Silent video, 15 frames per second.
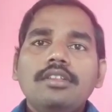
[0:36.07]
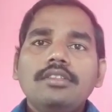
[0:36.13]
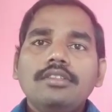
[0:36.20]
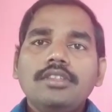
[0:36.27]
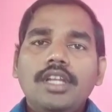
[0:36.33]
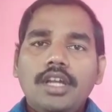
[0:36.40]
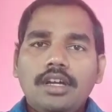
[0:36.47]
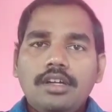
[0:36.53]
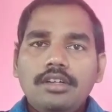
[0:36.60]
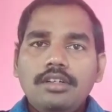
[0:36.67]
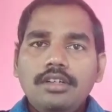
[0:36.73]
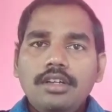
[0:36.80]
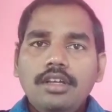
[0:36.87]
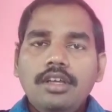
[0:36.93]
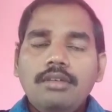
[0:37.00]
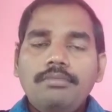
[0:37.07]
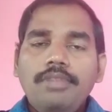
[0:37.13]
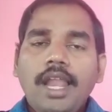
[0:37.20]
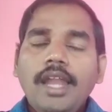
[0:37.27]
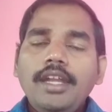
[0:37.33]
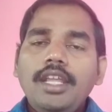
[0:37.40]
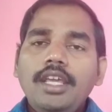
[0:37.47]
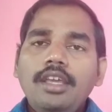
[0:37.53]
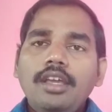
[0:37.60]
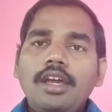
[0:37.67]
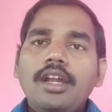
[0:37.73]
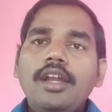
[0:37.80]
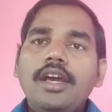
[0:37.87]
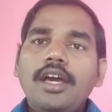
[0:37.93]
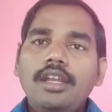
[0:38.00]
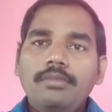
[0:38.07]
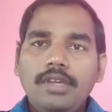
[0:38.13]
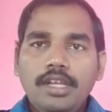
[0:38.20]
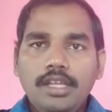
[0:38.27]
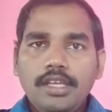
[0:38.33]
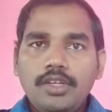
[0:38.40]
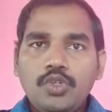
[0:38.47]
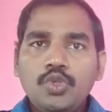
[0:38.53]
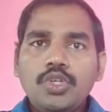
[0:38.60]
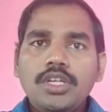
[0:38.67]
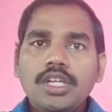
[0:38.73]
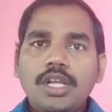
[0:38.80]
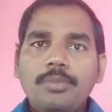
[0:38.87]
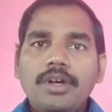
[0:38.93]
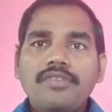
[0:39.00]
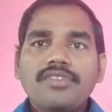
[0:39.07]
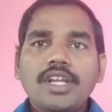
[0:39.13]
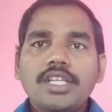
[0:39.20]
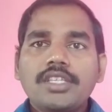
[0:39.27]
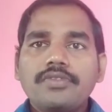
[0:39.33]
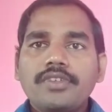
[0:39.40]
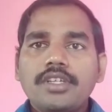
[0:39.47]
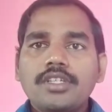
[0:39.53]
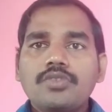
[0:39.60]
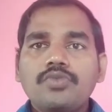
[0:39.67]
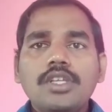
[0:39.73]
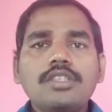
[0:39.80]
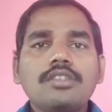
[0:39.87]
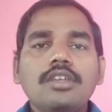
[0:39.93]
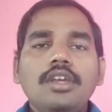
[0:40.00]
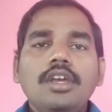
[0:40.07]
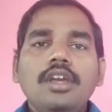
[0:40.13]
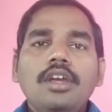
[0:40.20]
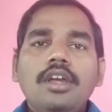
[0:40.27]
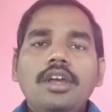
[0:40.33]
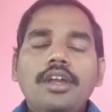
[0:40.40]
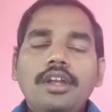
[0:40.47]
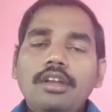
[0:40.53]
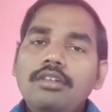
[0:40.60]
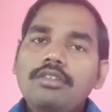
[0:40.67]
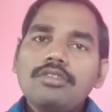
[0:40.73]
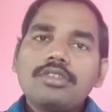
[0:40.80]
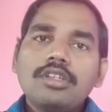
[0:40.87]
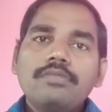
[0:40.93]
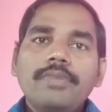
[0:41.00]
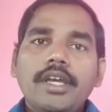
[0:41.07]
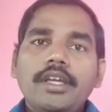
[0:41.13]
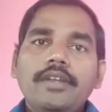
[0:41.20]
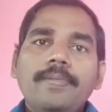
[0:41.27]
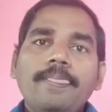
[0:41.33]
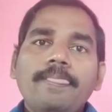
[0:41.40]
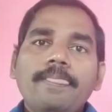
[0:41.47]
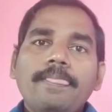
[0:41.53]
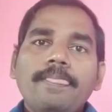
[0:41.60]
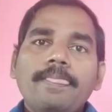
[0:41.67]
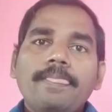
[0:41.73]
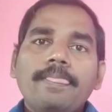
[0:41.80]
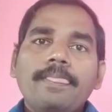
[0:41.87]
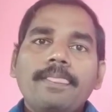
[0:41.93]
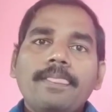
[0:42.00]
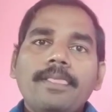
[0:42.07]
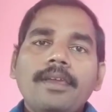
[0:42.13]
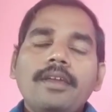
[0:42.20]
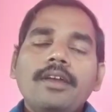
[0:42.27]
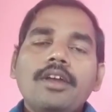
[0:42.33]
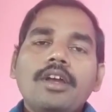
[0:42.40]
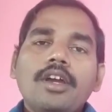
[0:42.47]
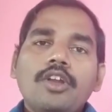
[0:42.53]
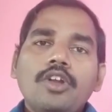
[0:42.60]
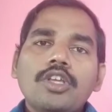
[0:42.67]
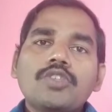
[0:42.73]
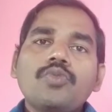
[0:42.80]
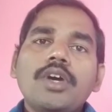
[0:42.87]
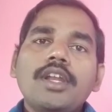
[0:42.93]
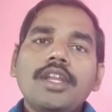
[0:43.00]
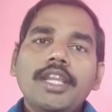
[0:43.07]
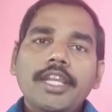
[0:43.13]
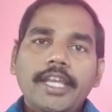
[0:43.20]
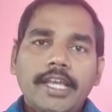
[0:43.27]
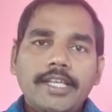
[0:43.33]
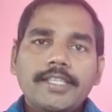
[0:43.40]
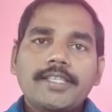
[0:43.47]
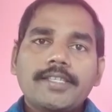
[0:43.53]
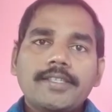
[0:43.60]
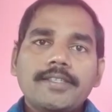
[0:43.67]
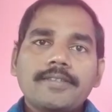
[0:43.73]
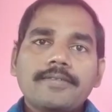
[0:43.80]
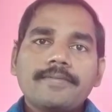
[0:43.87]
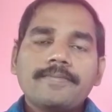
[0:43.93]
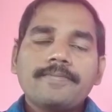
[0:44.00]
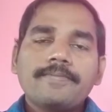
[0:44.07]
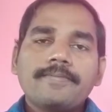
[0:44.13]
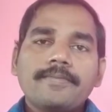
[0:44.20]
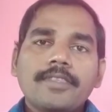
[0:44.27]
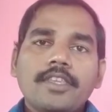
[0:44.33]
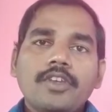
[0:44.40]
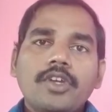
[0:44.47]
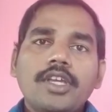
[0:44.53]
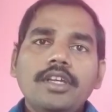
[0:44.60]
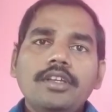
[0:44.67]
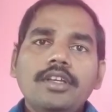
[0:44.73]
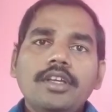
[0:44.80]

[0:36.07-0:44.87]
there are Plantae and Animalia. Two kingdom of classification was introduced by Carolus von Linnaeus. Okay.